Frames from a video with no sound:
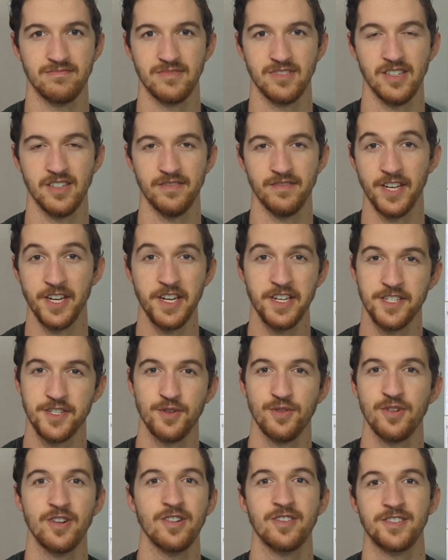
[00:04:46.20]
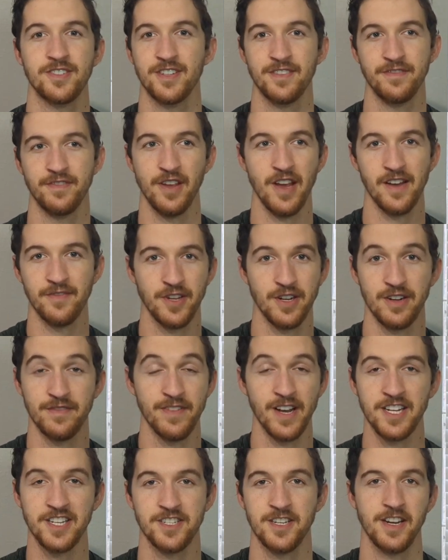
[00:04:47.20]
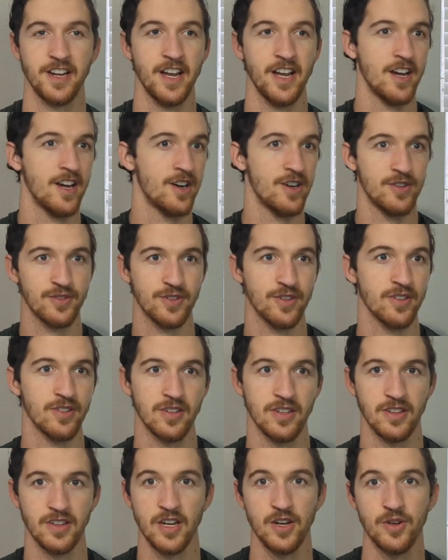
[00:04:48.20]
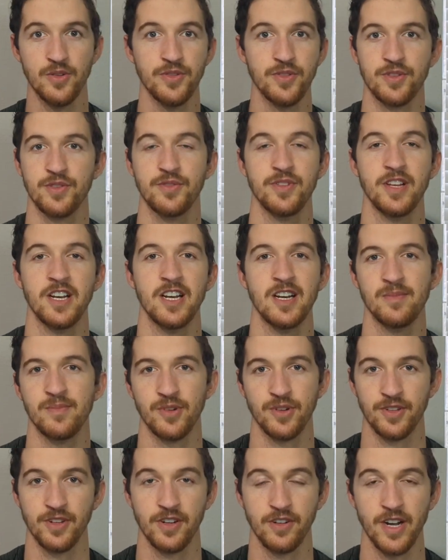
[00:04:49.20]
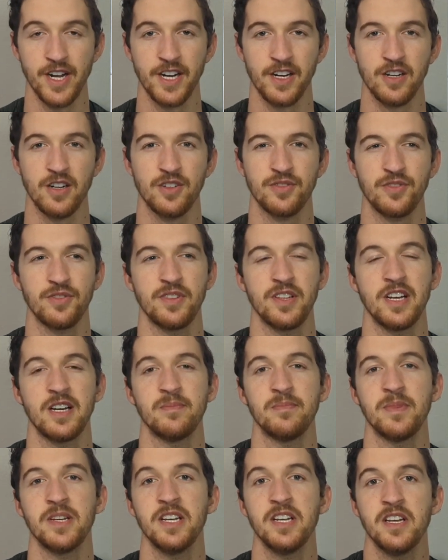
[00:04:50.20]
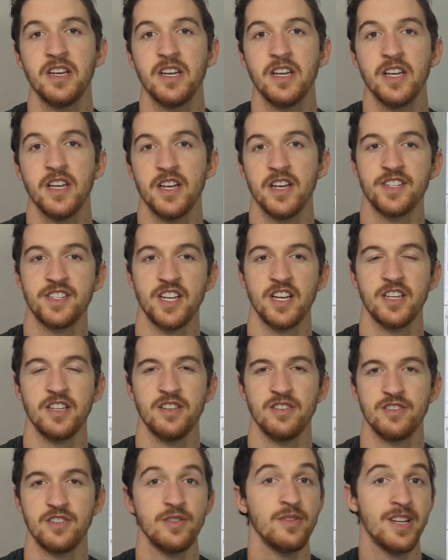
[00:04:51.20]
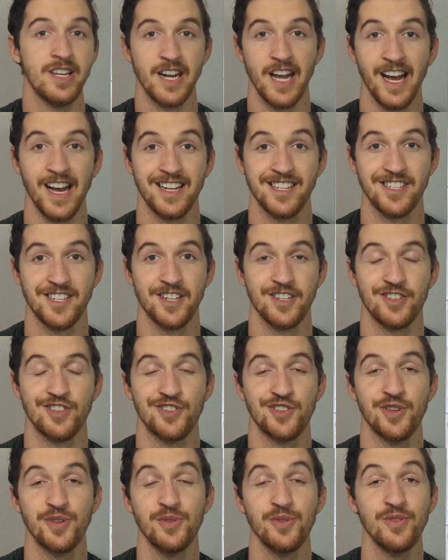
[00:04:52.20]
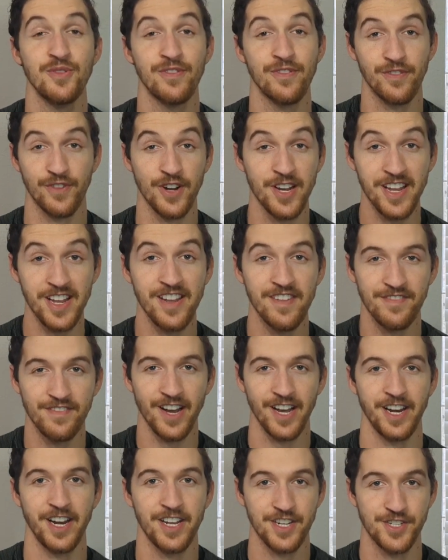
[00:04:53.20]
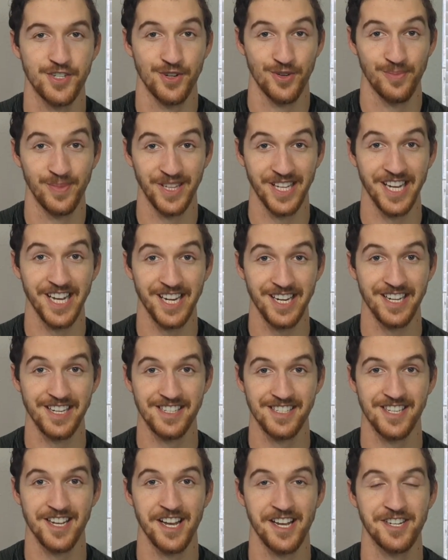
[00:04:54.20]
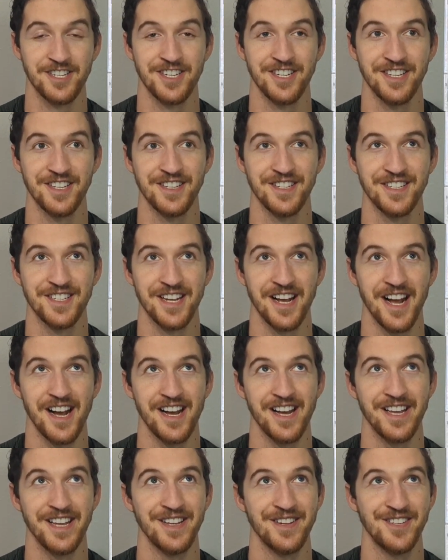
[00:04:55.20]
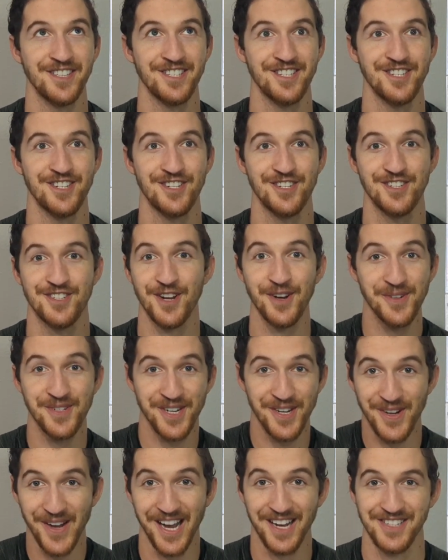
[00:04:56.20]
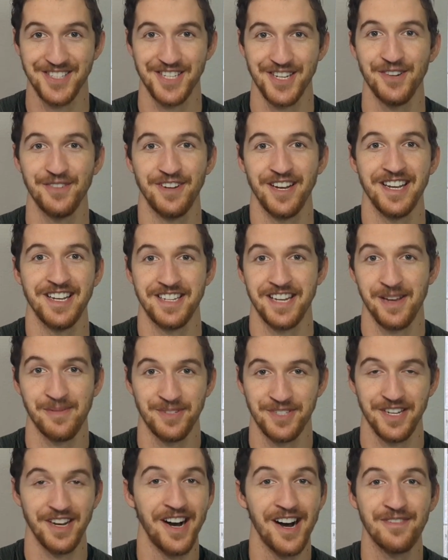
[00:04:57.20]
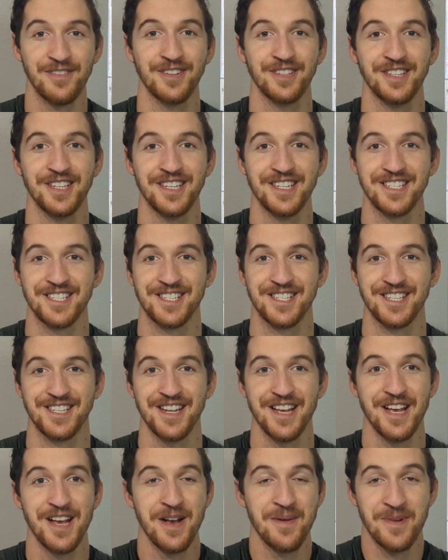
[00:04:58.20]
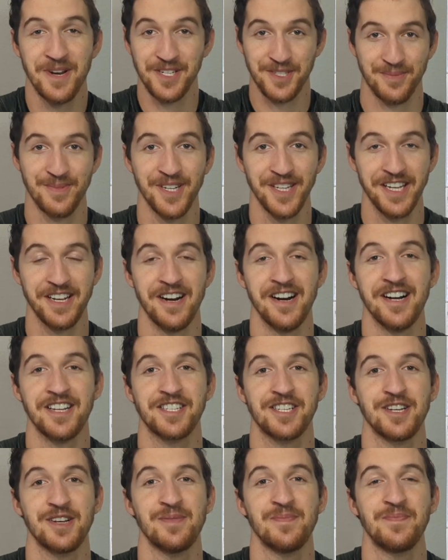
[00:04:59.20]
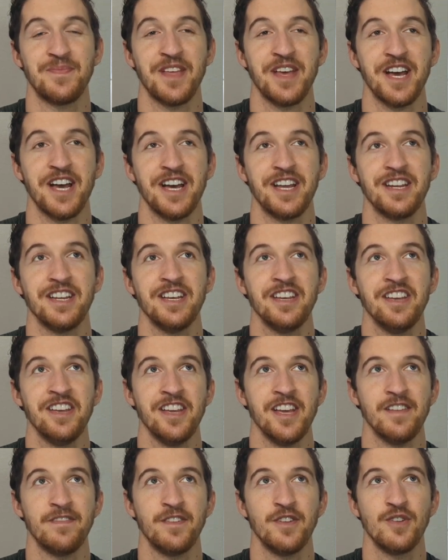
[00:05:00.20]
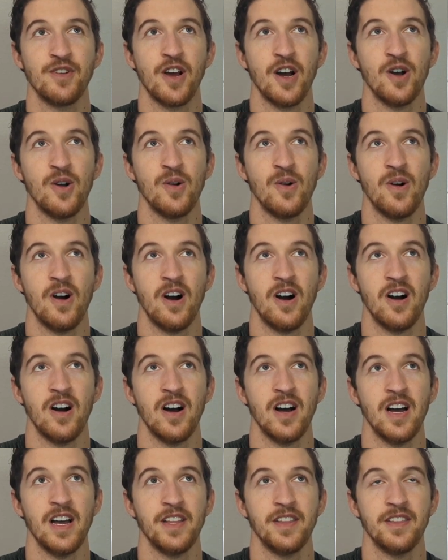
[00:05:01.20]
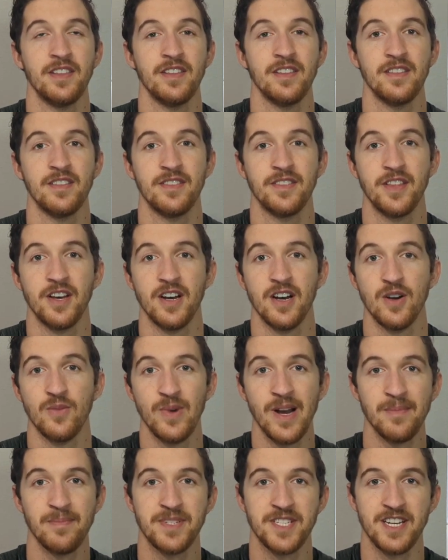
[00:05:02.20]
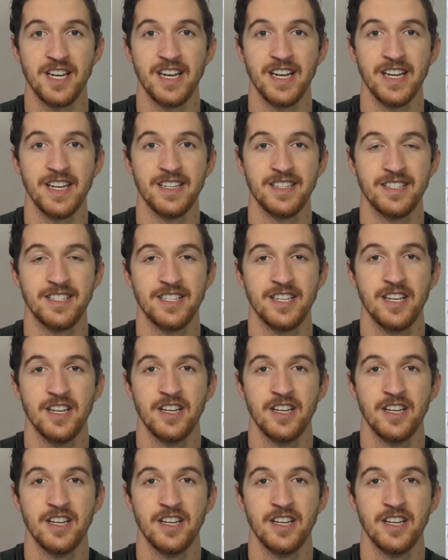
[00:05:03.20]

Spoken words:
of any sorts, if you have their invest account or a loan through them or their credit card through them, is that you do get access to free financial planning sessions. I don't know how SoFi is able to offer this, But it's really awesome that if you go on the website,